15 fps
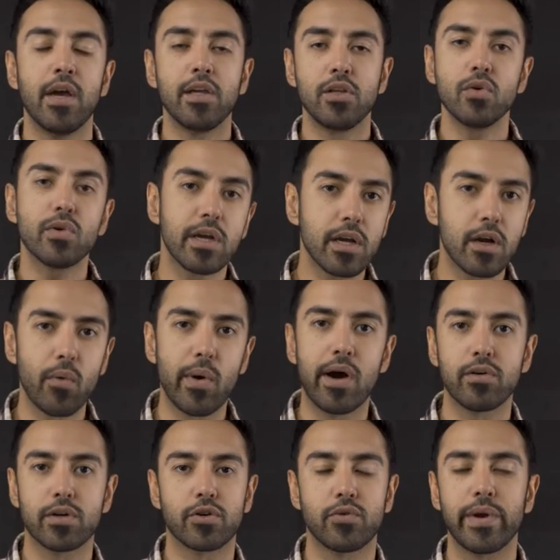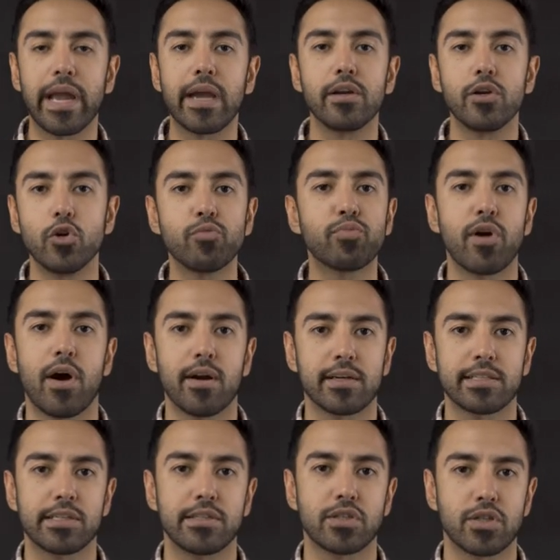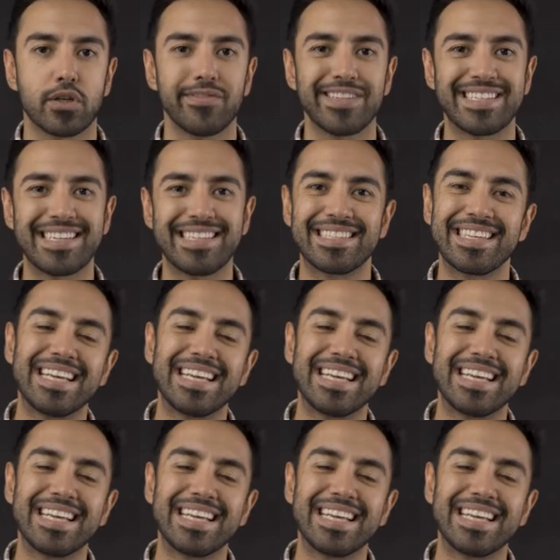you can go out and create new products and services